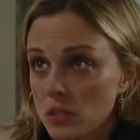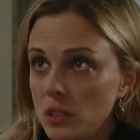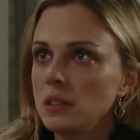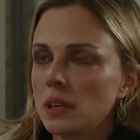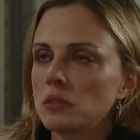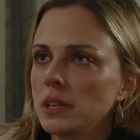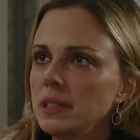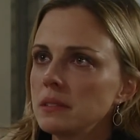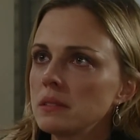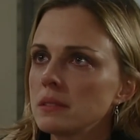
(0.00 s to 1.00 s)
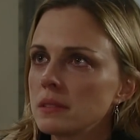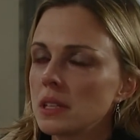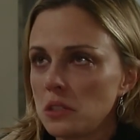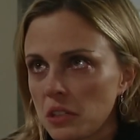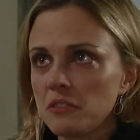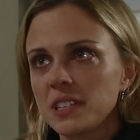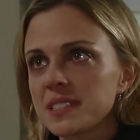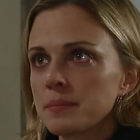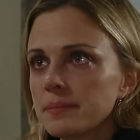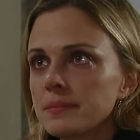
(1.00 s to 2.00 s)
That's good then, right? Then you can fix
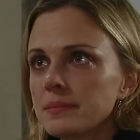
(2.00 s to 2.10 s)
him.